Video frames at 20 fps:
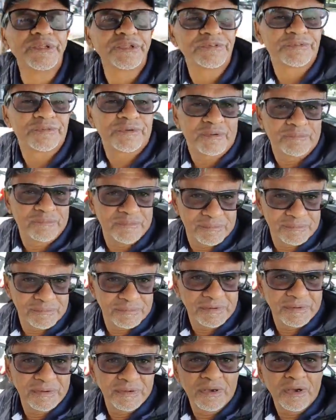this problem?
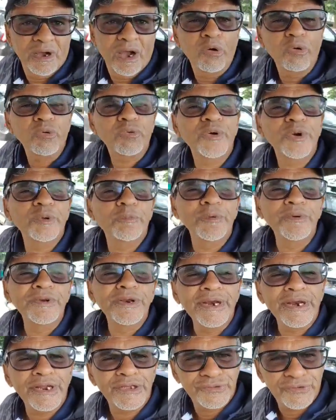How could we put
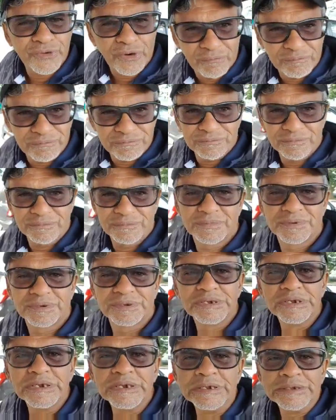it as stop?
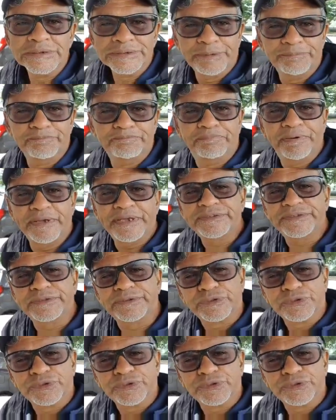The big,